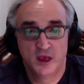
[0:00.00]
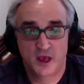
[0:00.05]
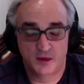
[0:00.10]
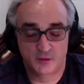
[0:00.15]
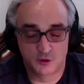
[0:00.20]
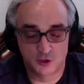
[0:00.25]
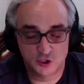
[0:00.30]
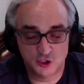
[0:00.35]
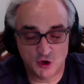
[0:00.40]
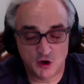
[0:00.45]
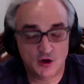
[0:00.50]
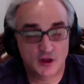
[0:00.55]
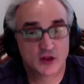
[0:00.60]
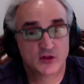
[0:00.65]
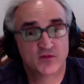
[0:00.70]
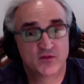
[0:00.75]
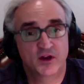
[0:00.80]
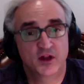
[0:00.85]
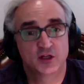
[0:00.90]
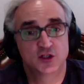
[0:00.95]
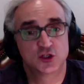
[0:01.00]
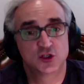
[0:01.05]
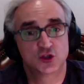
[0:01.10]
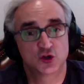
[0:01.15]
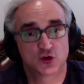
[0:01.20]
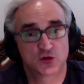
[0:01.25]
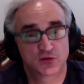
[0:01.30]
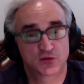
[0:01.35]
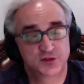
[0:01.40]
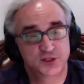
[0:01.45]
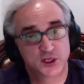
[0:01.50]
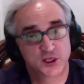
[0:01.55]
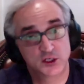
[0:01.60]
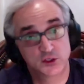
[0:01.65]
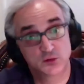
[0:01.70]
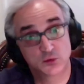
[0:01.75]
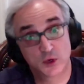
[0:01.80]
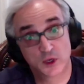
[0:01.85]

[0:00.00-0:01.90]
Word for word: and we're starting in financial services.